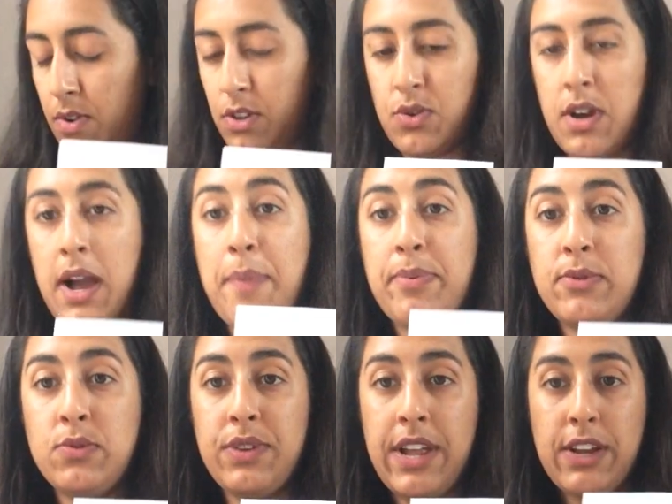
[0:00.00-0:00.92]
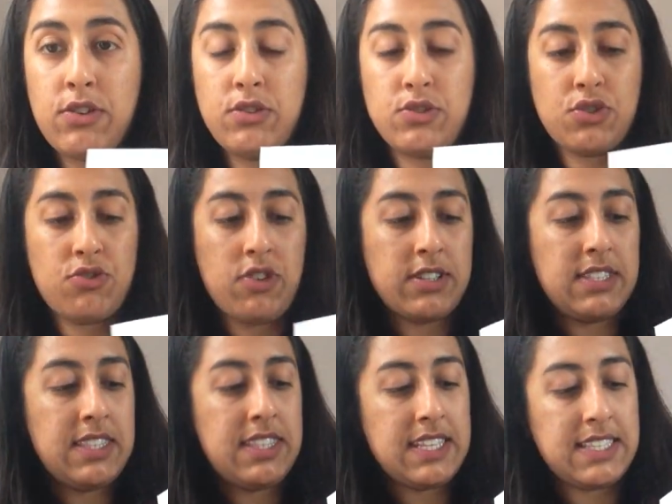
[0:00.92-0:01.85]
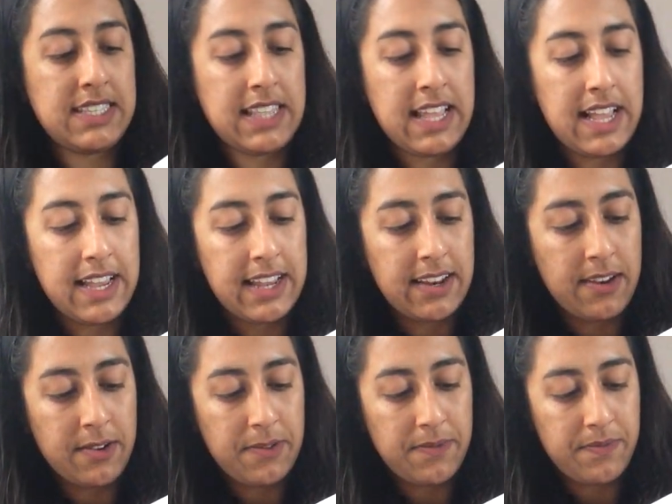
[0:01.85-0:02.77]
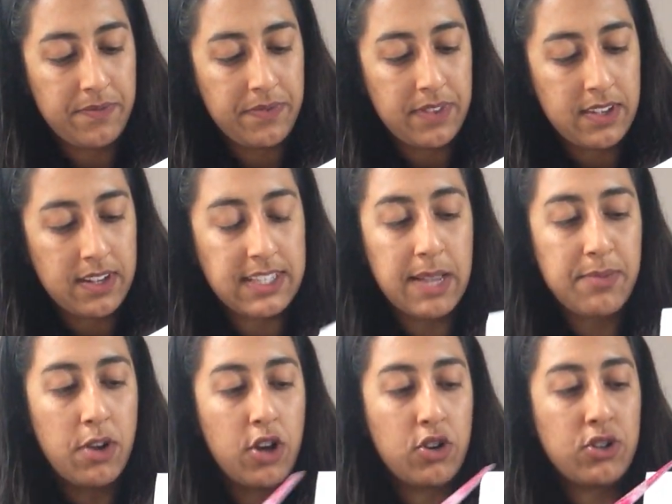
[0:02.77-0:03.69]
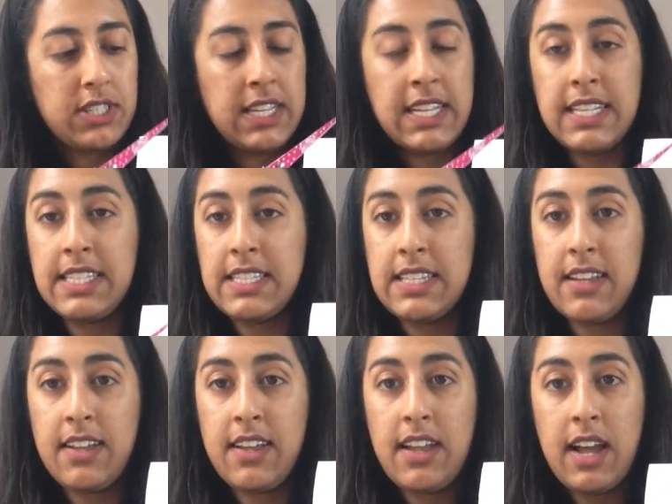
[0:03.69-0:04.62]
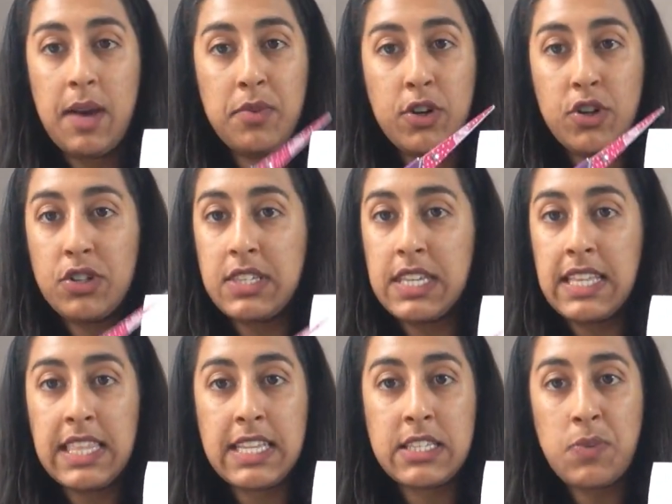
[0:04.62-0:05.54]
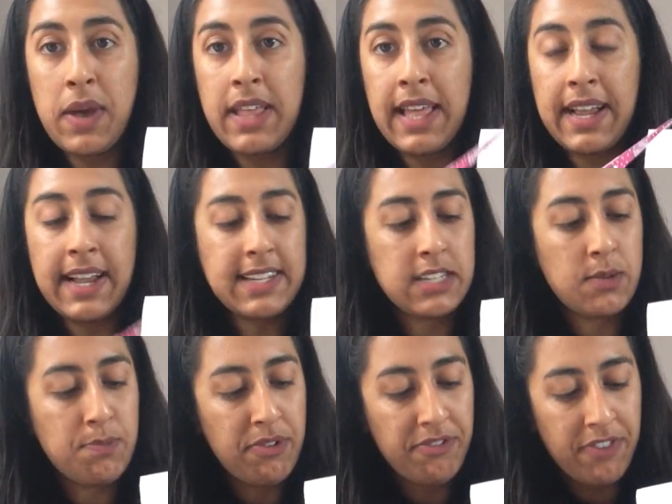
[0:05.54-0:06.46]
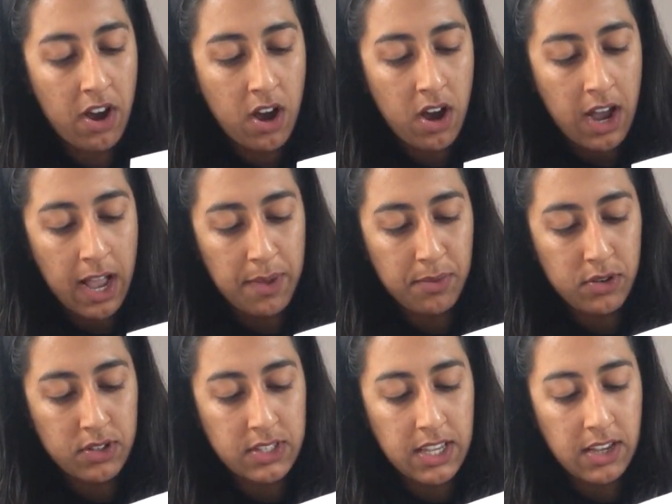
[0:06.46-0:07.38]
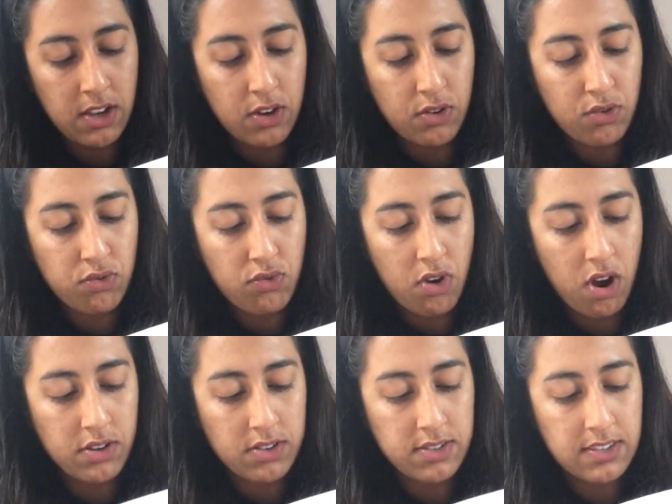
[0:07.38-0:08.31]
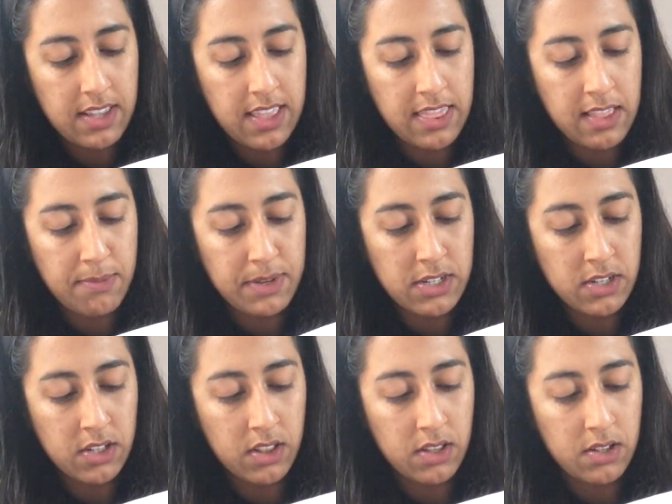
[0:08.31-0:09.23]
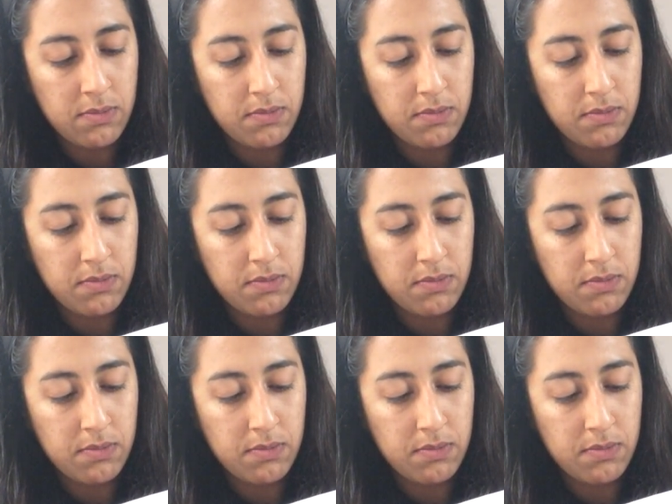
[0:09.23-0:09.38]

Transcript: watch what happens when I cut across this line. Because I'm not cutting this way like I did before, I'm cutting across in the middle.